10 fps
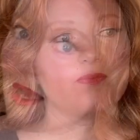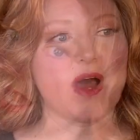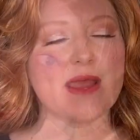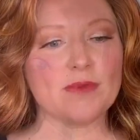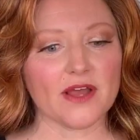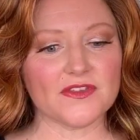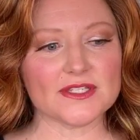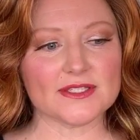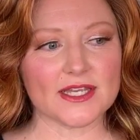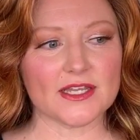I bought
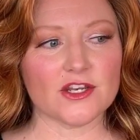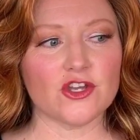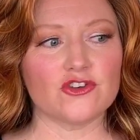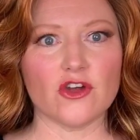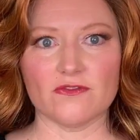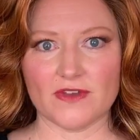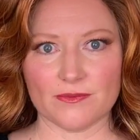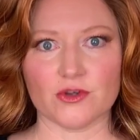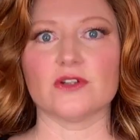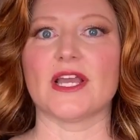this in
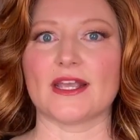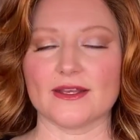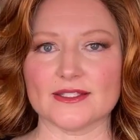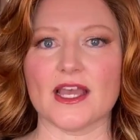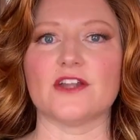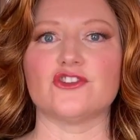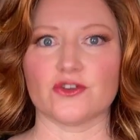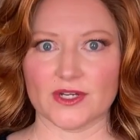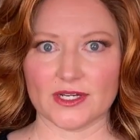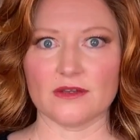November, like I said,
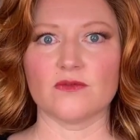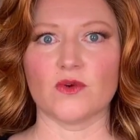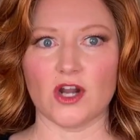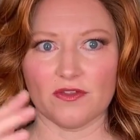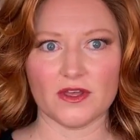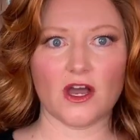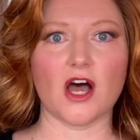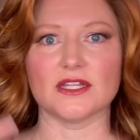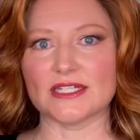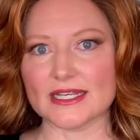during when all the
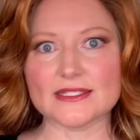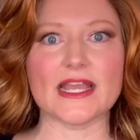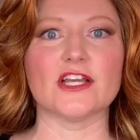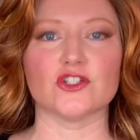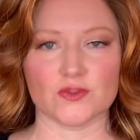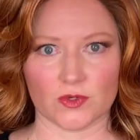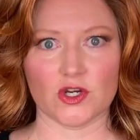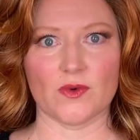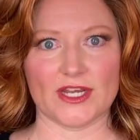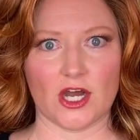holiday sales were
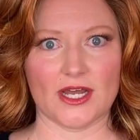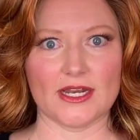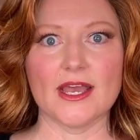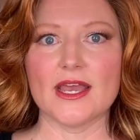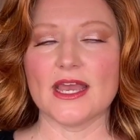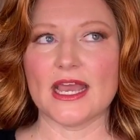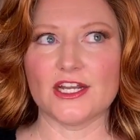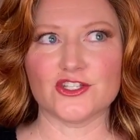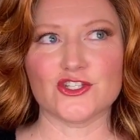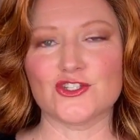going on.
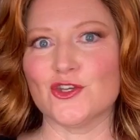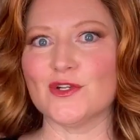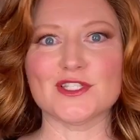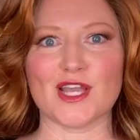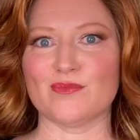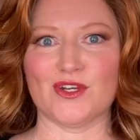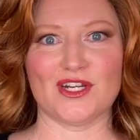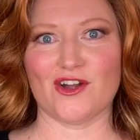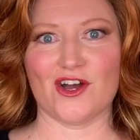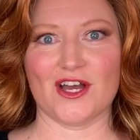And as soon as I put
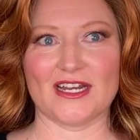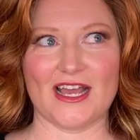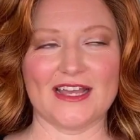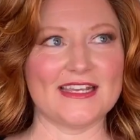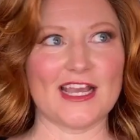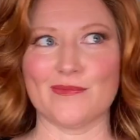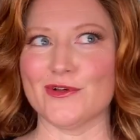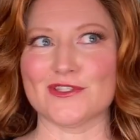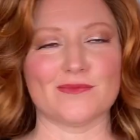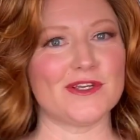it on, I think I
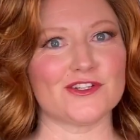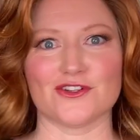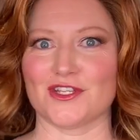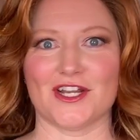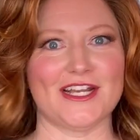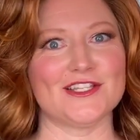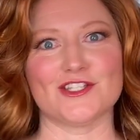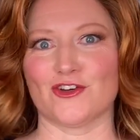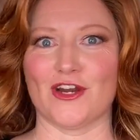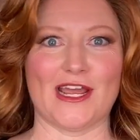posted pictures on
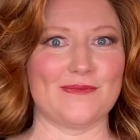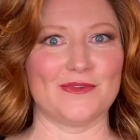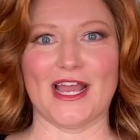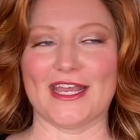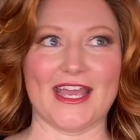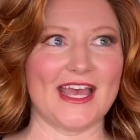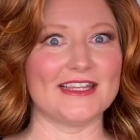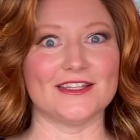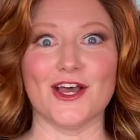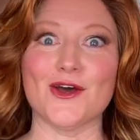Instagram like,
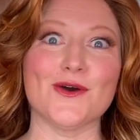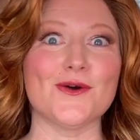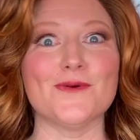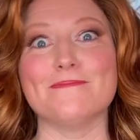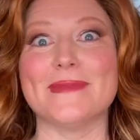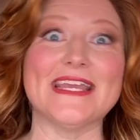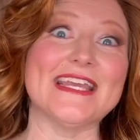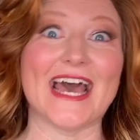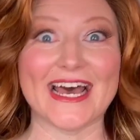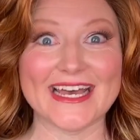hello,
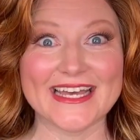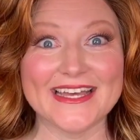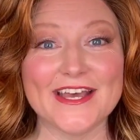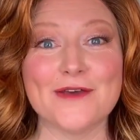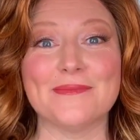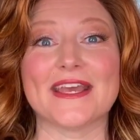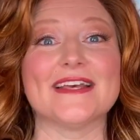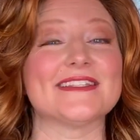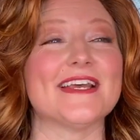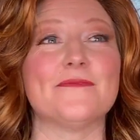Mia. Because